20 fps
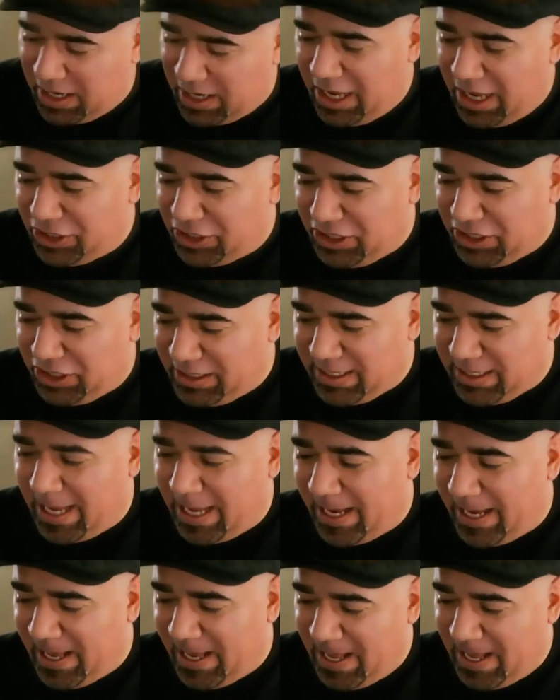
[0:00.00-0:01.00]
She's
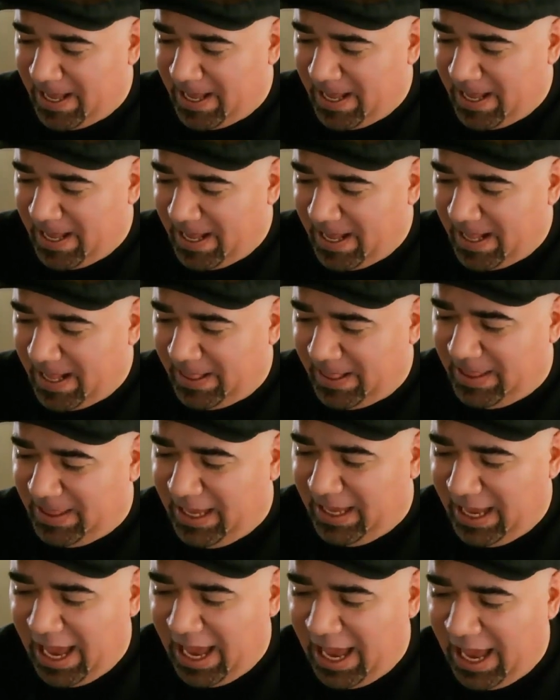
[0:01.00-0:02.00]
like
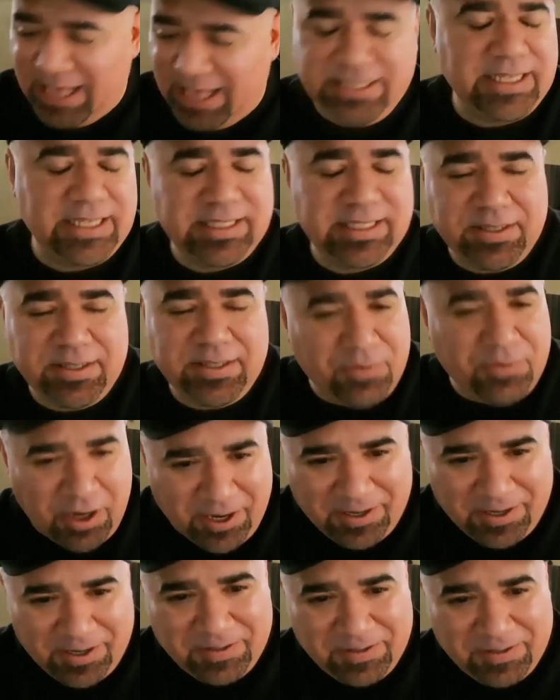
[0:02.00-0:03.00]
the essence of
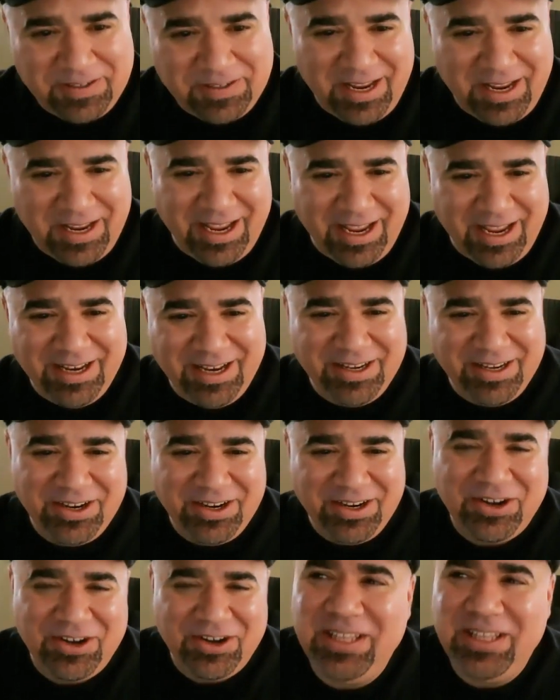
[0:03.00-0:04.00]
art, and
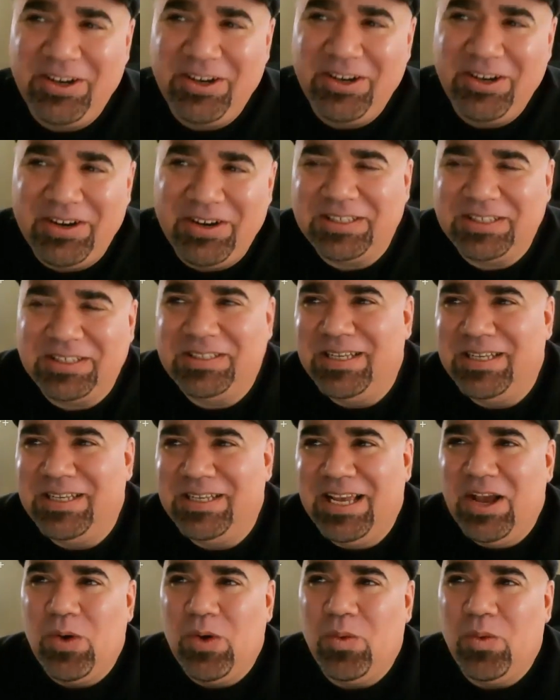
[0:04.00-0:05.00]
her lyrics
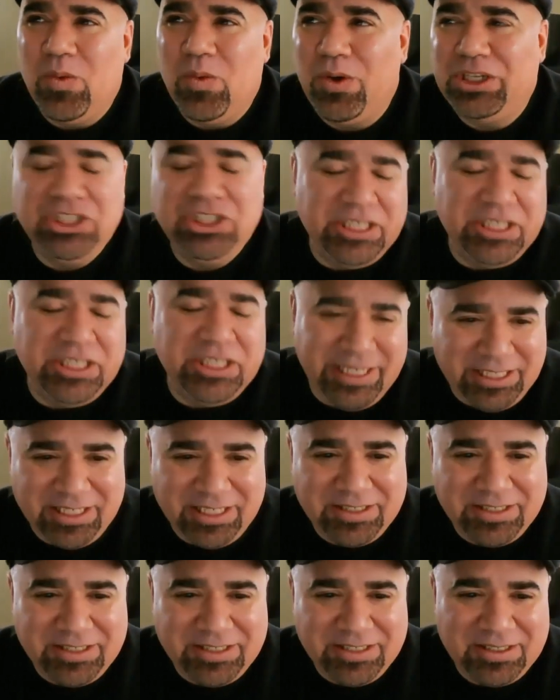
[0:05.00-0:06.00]
were
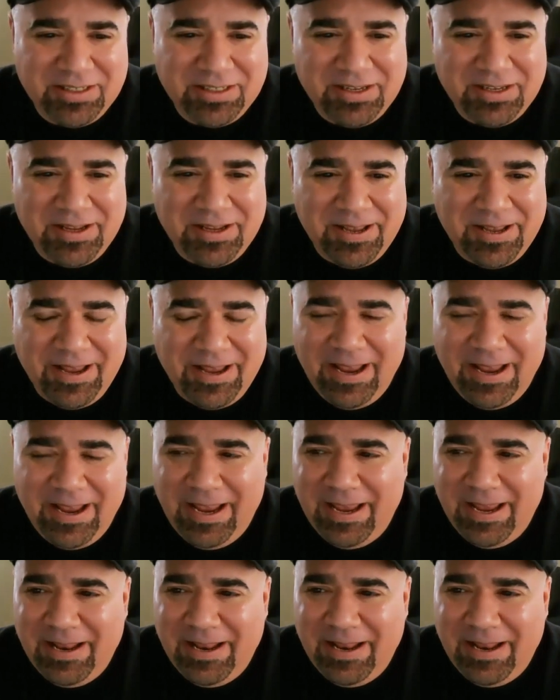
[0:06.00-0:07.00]
genius.
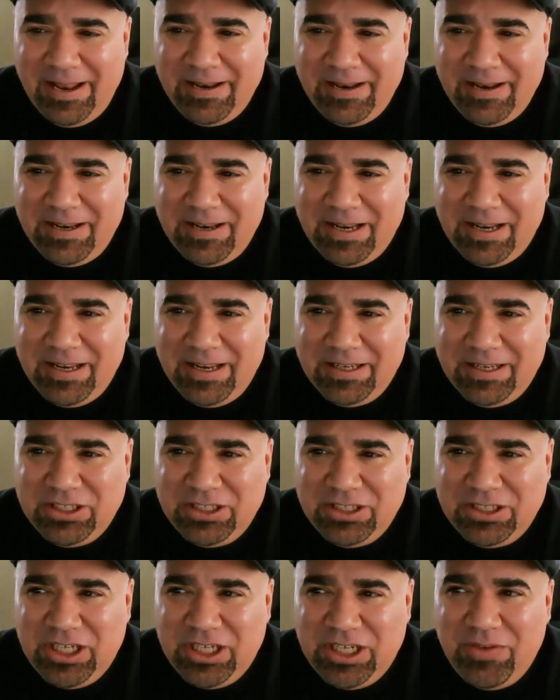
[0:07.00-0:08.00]
And
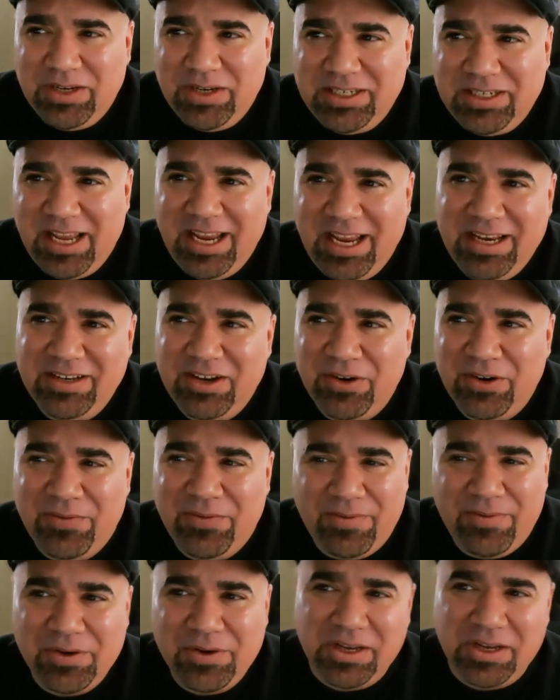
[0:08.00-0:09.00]
she retained
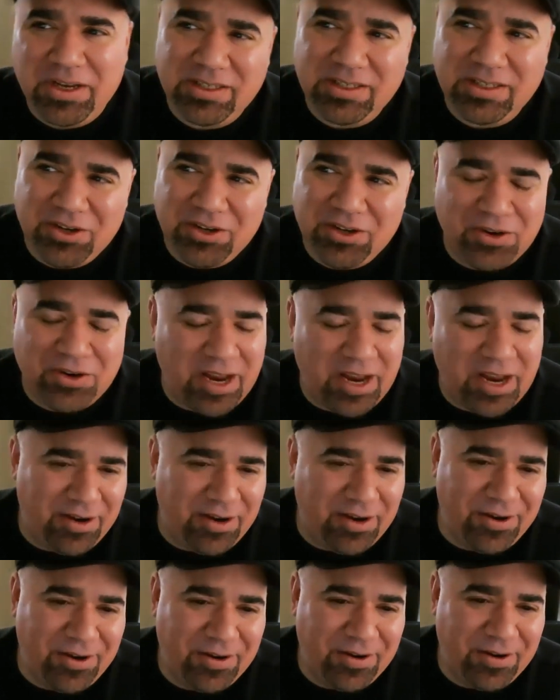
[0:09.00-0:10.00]
her focus and her
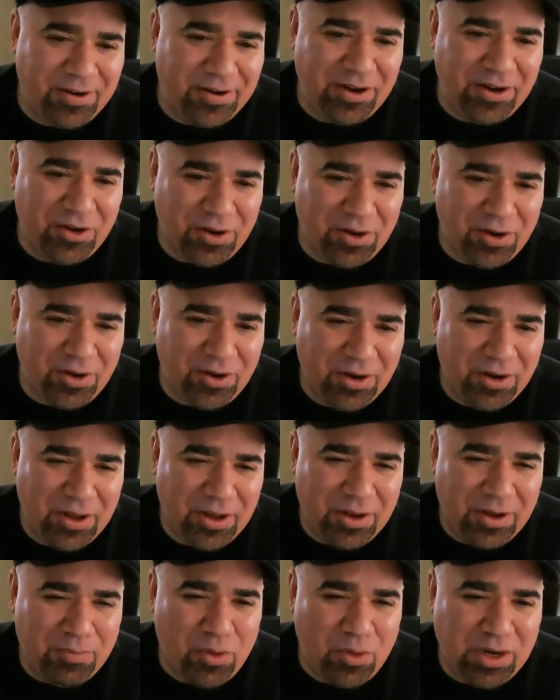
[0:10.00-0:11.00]
anger and her
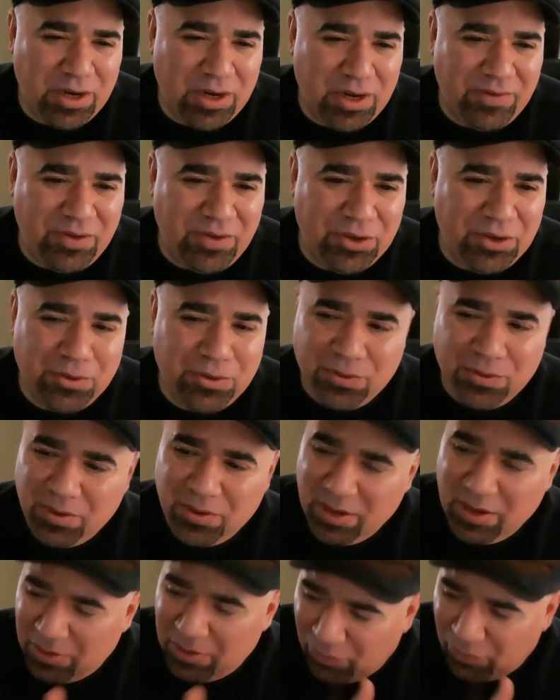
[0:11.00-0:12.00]
point of view
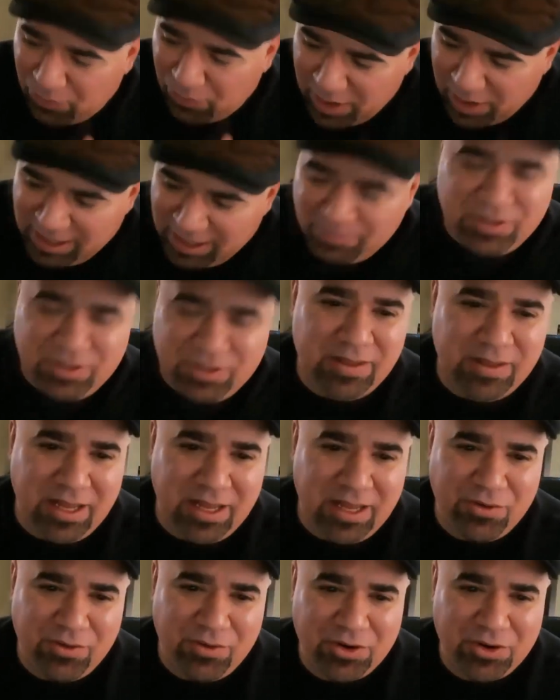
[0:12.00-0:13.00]
right up to the
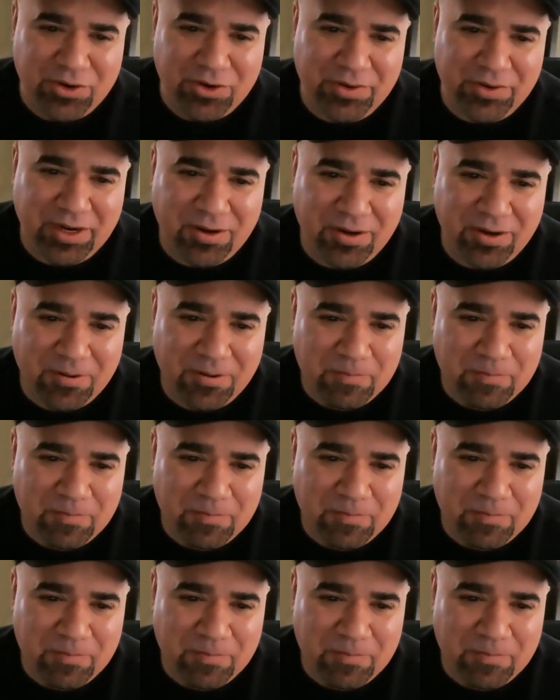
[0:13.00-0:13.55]
end of her career.